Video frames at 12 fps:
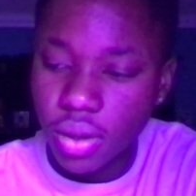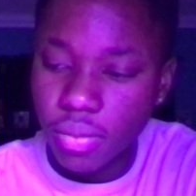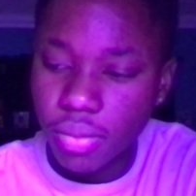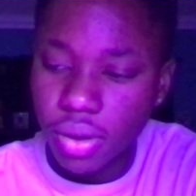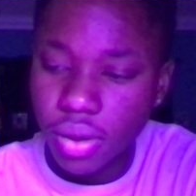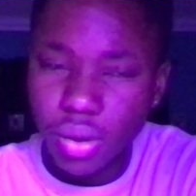
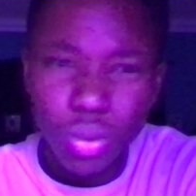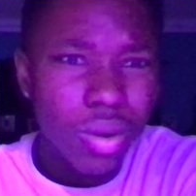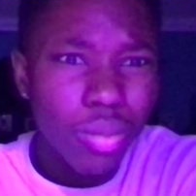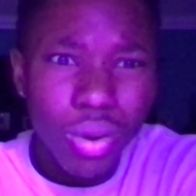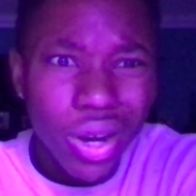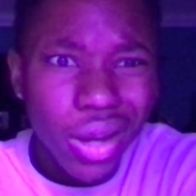But what
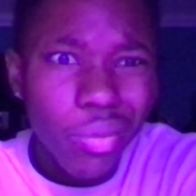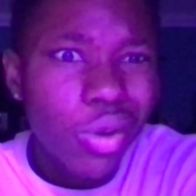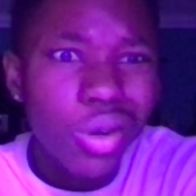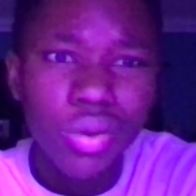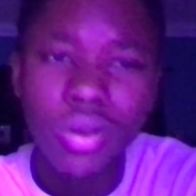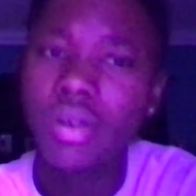more can we
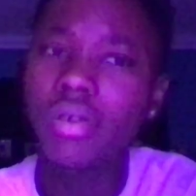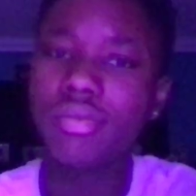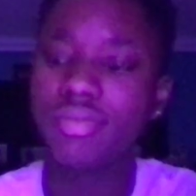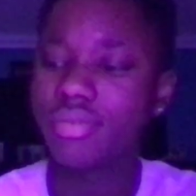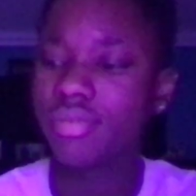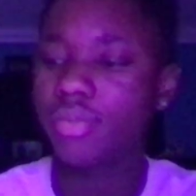do, you know?
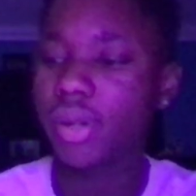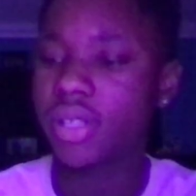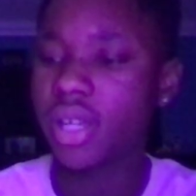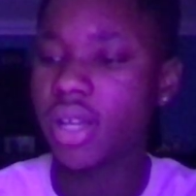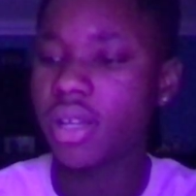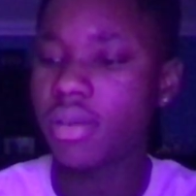But I
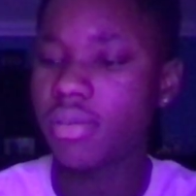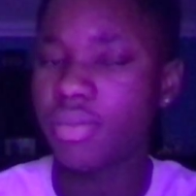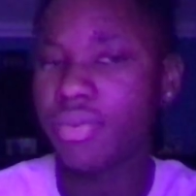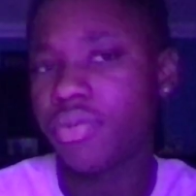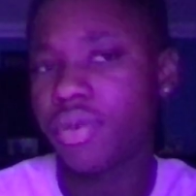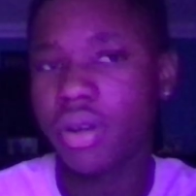take it
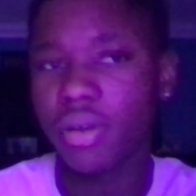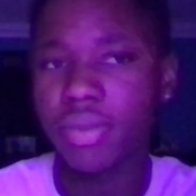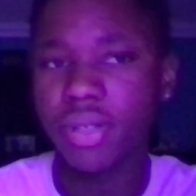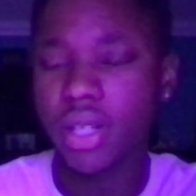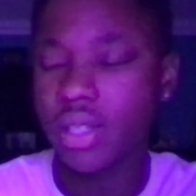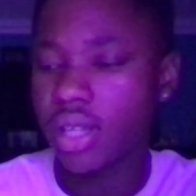before,
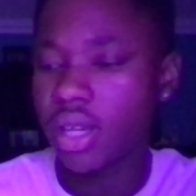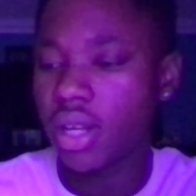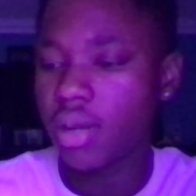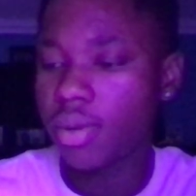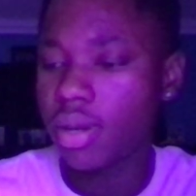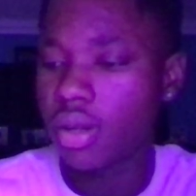besides take it day
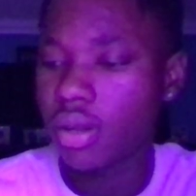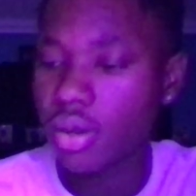by day.